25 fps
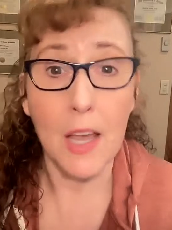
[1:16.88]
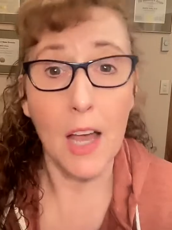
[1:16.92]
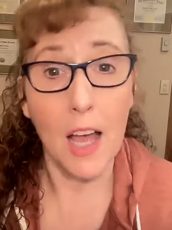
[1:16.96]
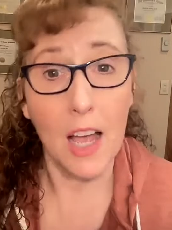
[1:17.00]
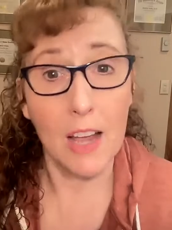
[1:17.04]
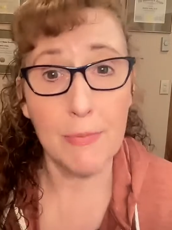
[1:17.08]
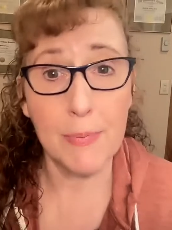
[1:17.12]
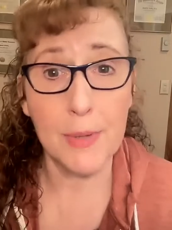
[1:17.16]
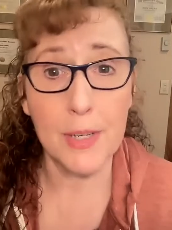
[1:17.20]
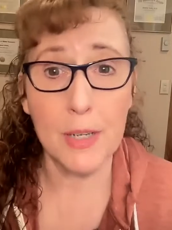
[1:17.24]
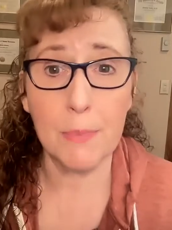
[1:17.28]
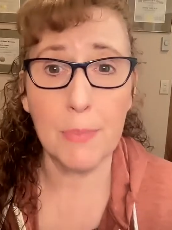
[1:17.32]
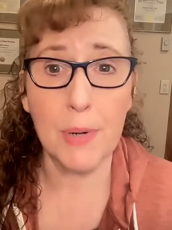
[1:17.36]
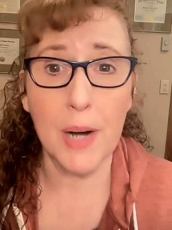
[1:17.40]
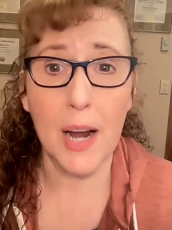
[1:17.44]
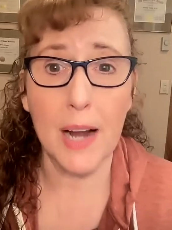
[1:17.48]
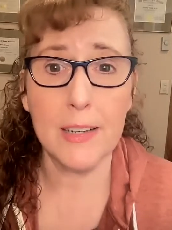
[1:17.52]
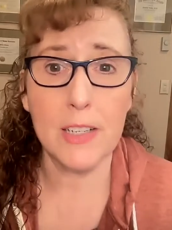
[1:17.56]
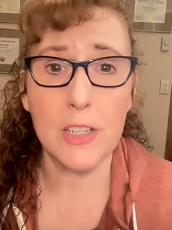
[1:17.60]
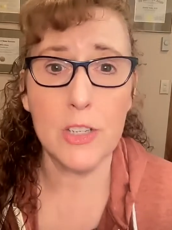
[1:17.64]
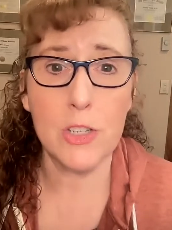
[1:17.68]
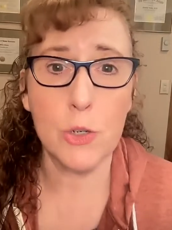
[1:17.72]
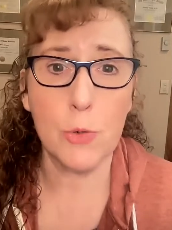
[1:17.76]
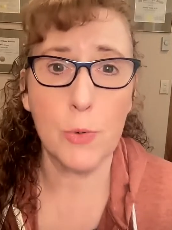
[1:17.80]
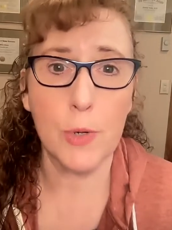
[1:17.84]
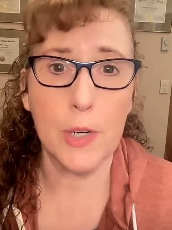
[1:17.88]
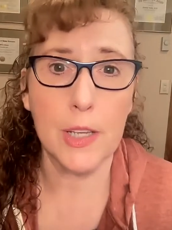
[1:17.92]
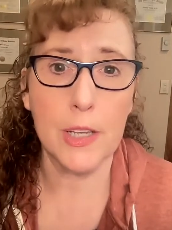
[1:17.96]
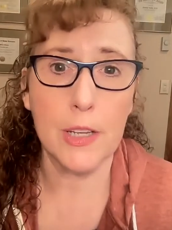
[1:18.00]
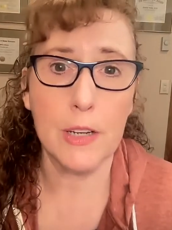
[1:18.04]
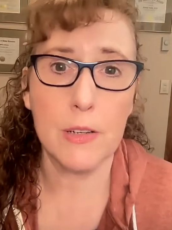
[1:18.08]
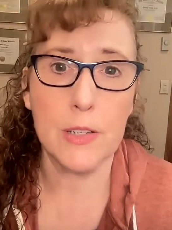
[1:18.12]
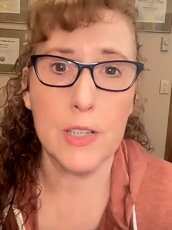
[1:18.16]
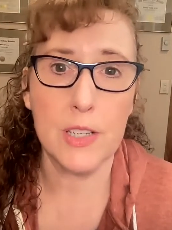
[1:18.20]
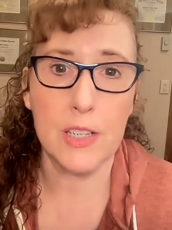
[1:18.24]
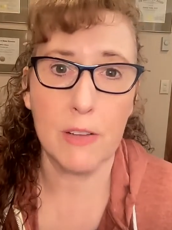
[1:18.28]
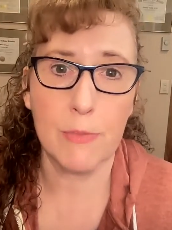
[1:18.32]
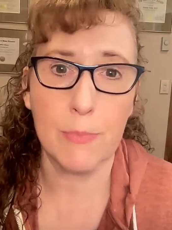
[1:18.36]
I've been in practice 20
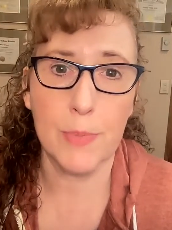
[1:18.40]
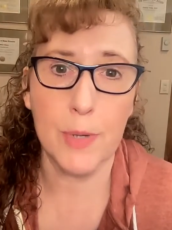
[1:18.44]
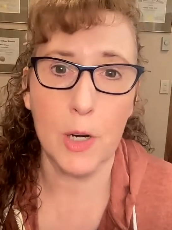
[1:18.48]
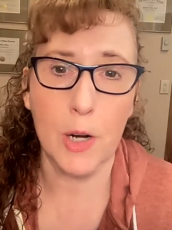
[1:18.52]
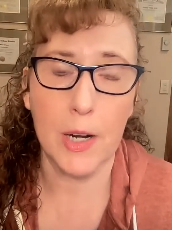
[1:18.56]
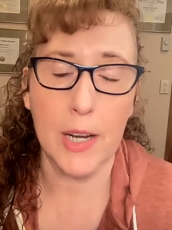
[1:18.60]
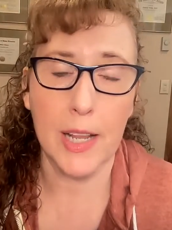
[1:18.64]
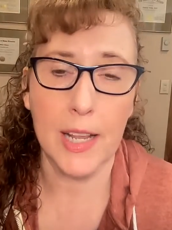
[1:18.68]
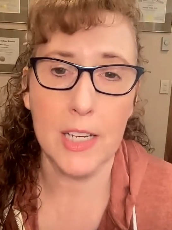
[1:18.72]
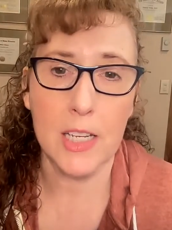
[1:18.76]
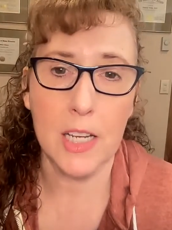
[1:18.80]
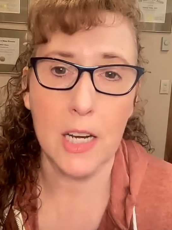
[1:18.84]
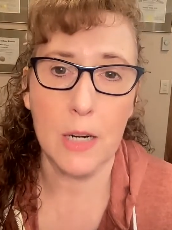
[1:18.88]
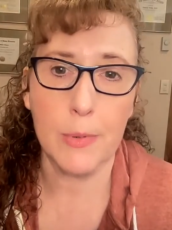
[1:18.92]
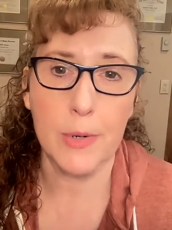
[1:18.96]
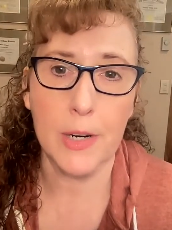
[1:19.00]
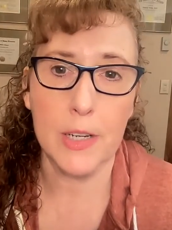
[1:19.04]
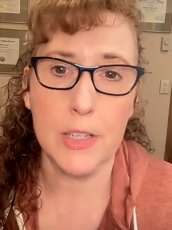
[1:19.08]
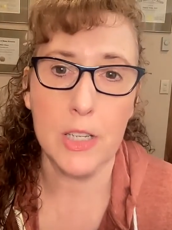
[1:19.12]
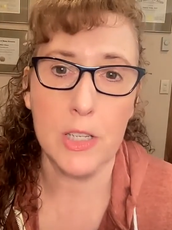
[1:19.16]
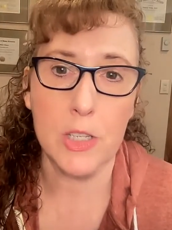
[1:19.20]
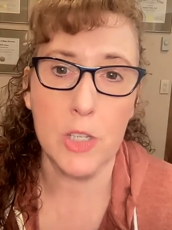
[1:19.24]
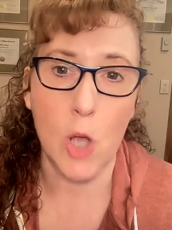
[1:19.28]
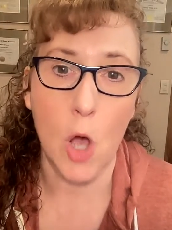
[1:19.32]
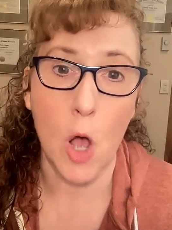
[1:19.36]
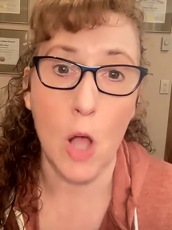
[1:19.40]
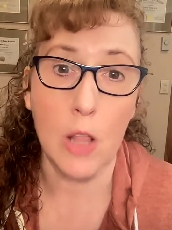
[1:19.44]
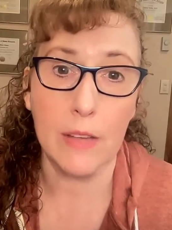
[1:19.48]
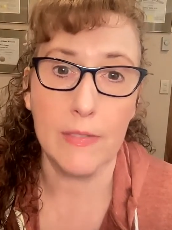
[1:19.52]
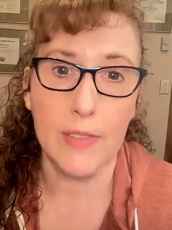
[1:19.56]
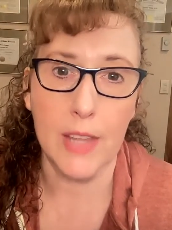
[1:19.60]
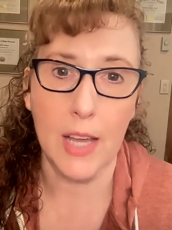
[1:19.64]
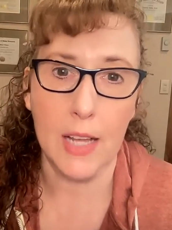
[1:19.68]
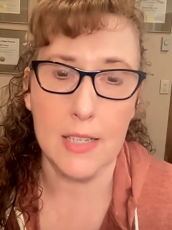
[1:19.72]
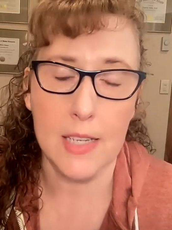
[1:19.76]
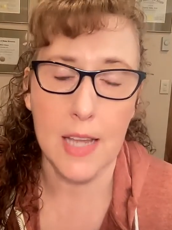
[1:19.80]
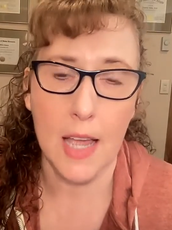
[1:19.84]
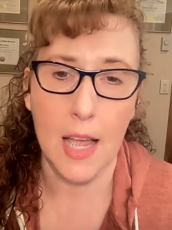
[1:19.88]
years and have been on antidepressants all
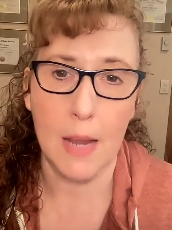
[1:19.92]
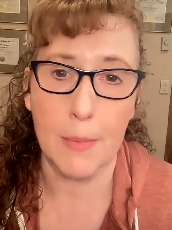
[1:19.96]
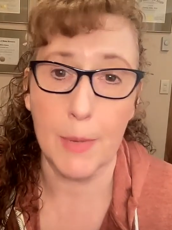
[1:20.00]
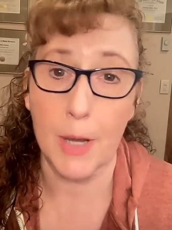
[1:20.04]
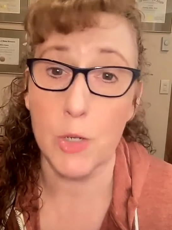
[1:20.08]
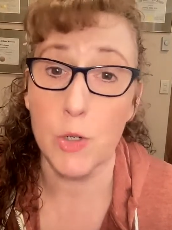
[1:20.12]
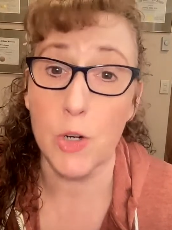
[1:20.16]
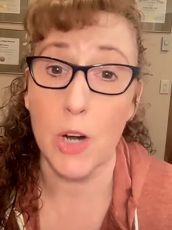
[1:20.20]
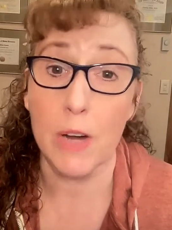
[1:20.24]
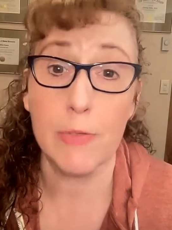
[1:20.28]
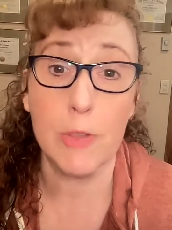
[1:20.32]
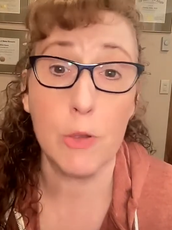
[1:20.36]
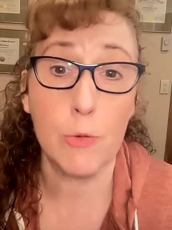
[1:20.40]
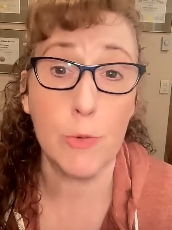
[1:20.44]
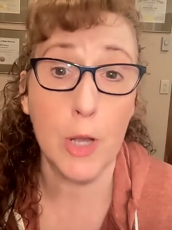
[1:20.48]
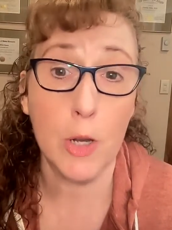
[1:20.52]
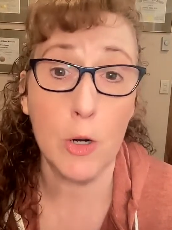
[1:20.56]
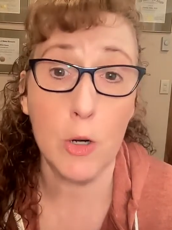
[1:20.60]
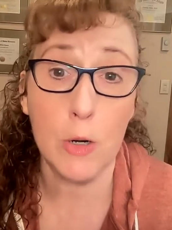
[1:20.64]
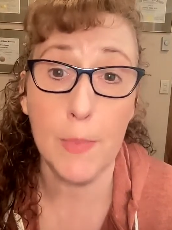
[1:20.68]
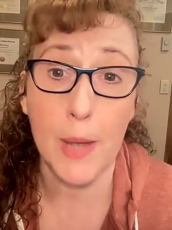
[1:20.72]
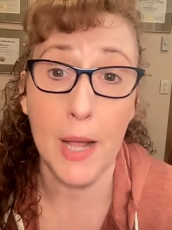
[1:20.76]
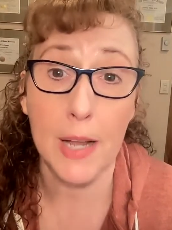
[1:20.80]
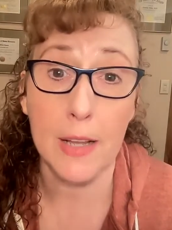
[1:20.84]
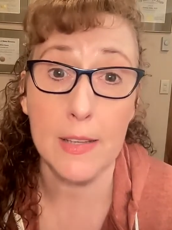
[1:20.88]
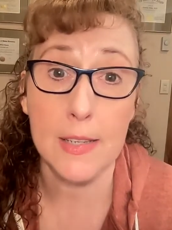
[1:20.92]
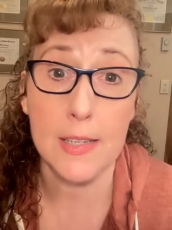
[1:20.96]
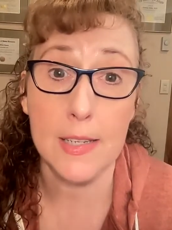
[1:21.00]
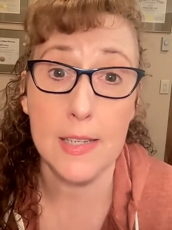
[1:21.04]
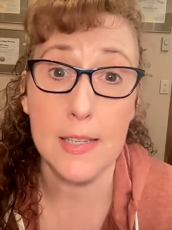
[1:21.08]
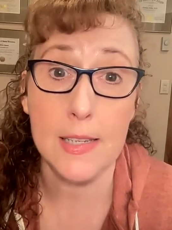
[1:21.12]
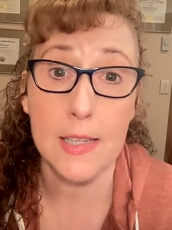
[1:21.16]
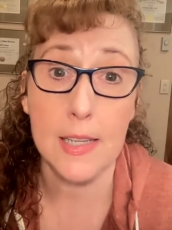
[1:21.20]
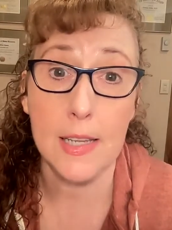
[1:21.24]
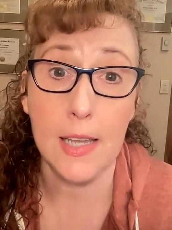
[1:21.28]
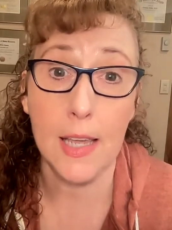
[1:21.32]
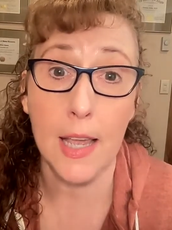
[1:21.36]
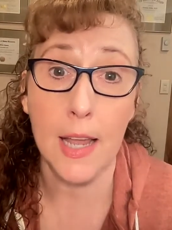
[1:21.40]
of that time. I drive 300 miles to
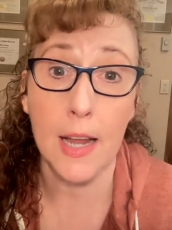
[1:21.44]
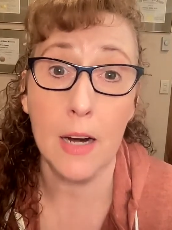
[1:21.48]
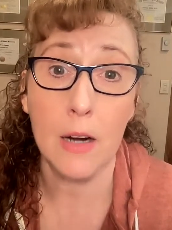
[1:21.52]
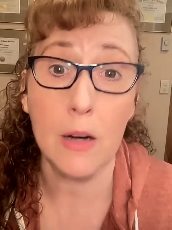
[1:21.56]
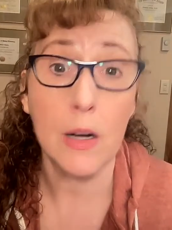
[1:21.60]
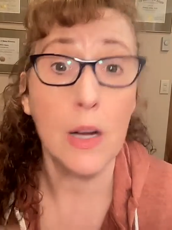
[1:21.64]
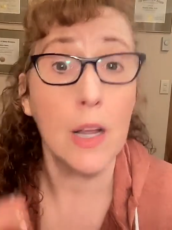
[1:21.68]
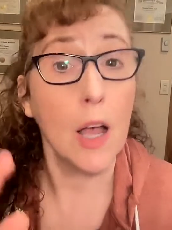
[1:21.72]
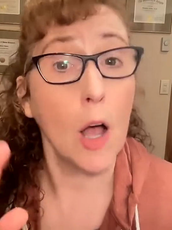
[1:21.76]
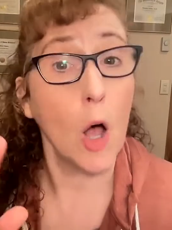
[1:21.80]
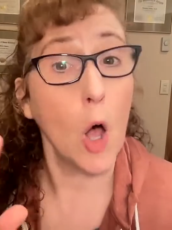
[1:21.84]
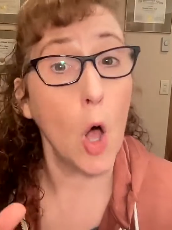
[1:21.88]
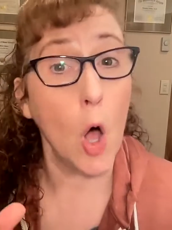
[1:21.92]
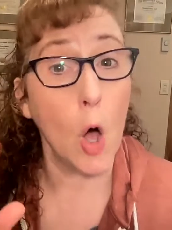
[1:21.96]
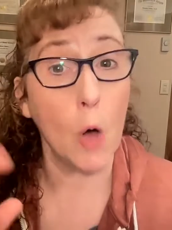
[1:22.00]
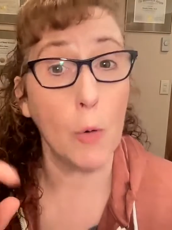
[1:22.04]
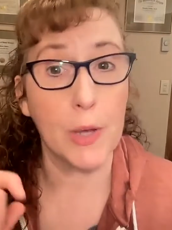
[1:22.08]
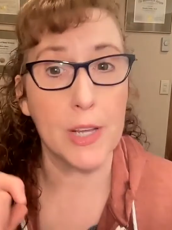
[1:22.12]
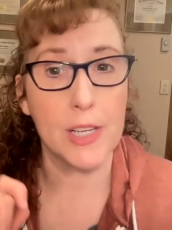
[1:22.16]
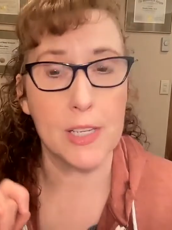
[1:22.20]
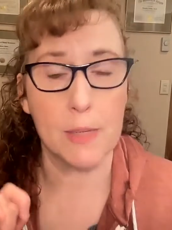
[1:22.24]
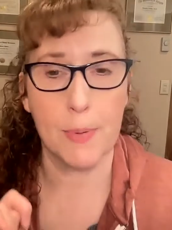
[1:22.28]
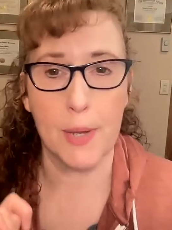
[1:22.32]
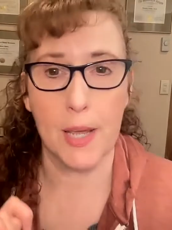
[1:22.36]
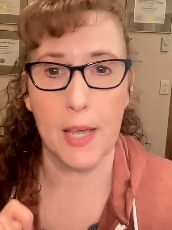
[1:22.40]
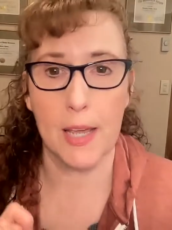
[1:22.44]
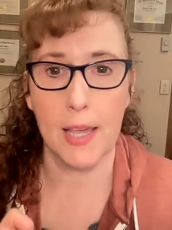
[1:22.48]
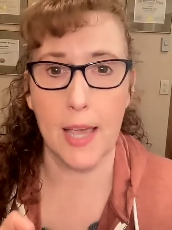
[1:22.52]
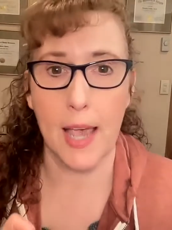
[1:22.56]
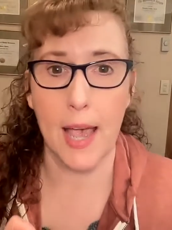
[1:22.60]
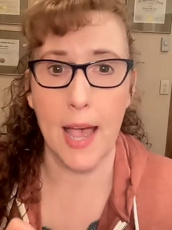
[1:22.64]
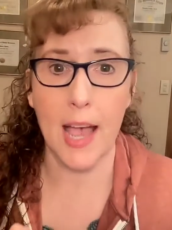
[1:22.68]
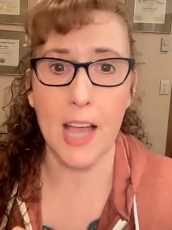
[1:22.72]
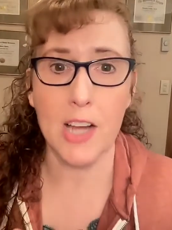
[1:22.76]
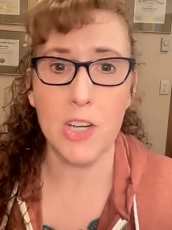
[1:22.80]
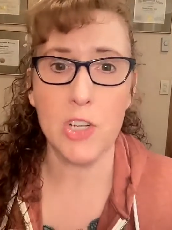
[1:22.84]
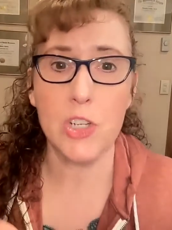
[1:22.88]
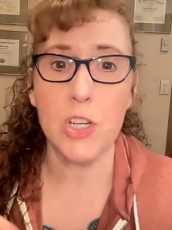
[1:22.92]
seek care, always pay
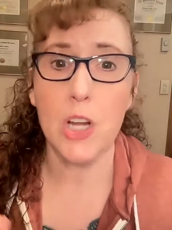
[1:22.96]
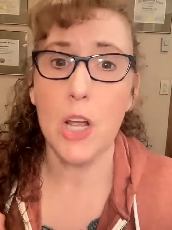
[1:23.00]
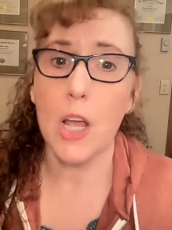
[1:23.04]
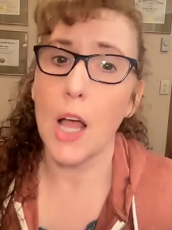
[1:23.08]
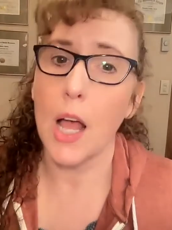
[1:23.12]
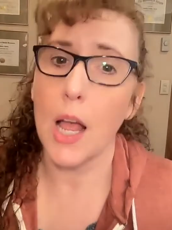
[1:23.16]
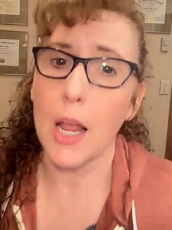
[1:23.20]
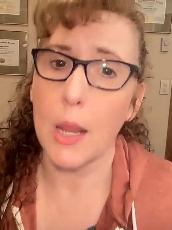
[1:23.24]
cash.